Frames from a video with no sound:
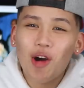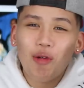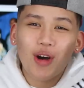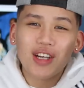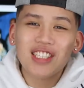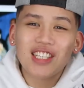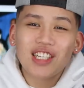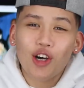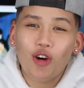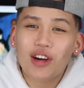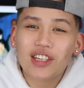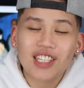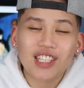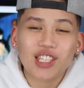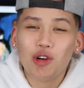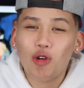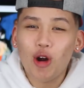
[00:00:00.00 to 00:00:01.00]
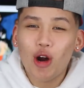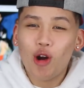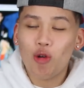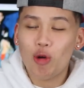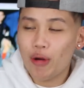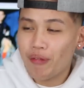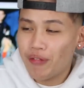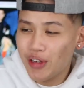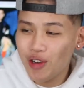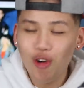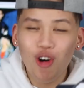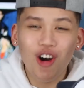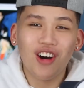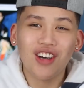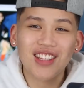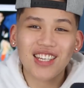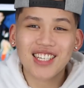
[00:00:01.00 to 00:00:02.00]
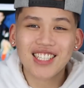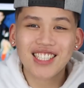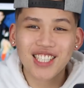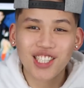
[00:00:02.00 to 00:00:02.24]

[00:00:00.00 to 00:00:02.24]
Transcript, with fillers: I wasn't going to do a review on this